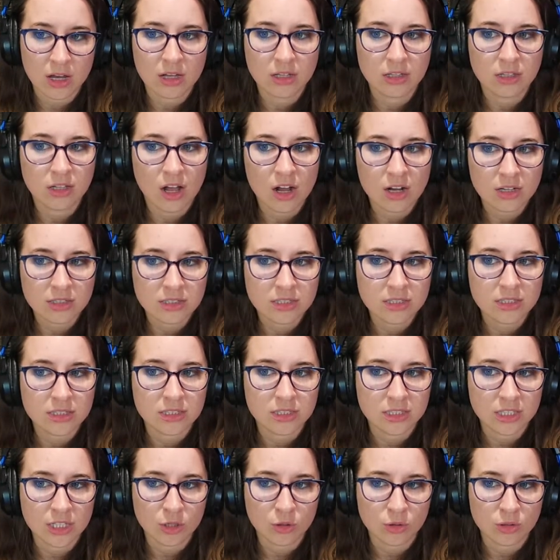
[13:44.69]
unlocks the
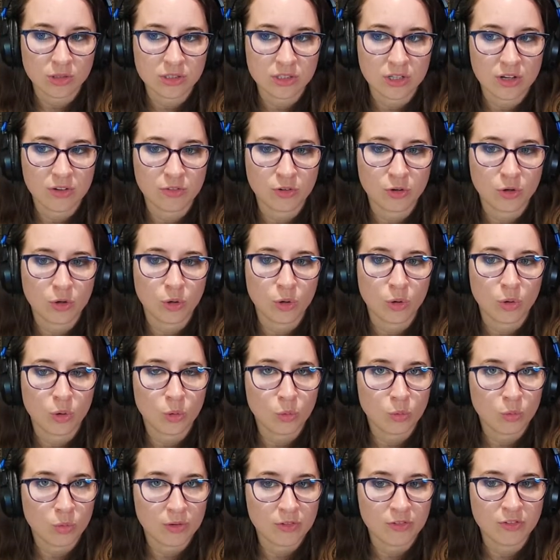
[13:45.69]
secrets of her
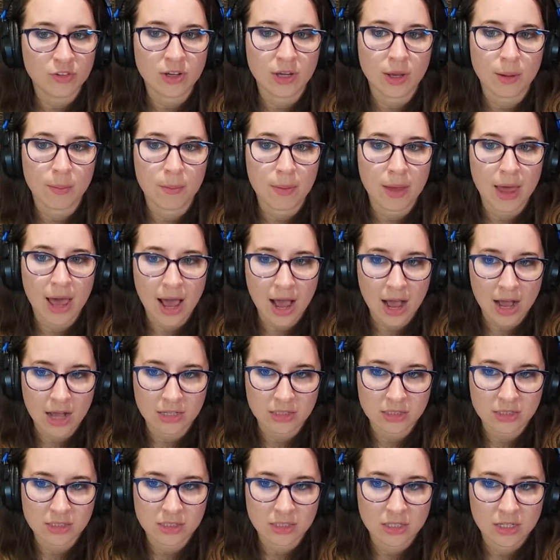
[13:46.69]
horrific
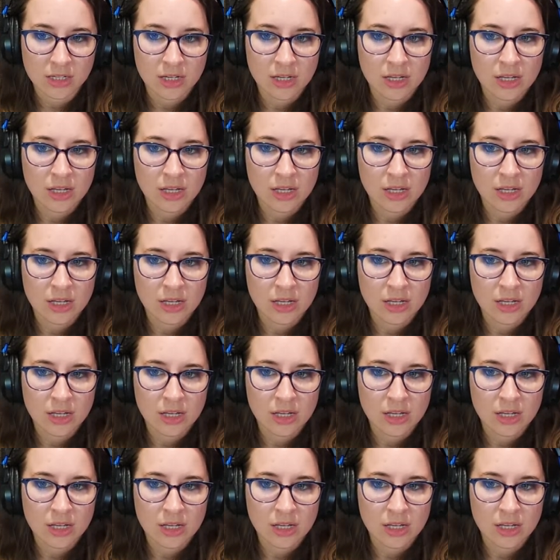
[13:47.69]
past.